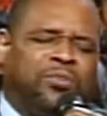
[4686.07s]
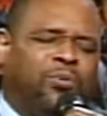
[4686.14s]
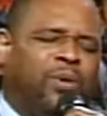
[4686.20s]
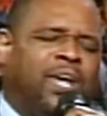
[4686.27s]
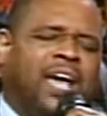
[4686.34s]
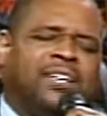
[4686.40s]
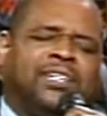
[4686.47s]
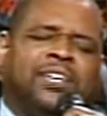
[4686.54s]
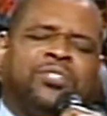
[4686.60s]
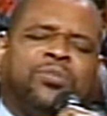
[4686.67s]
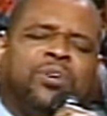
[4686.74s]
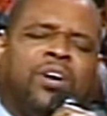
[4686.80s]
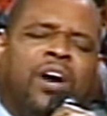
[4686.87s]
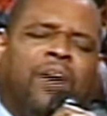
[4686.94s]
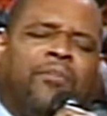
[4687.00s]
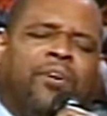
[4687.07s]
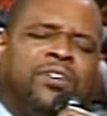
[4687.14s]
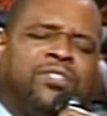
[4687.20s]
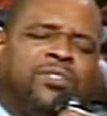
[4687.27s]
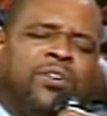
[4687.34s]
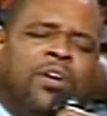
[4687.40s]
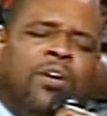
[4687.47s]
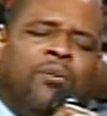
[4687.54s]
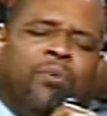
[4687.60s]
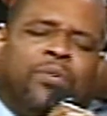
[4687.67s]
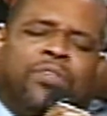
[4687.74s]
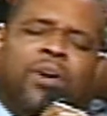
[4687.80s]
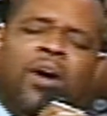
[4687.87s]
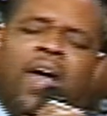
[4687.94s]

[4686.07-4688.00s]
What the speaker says: We ask that you cover us with your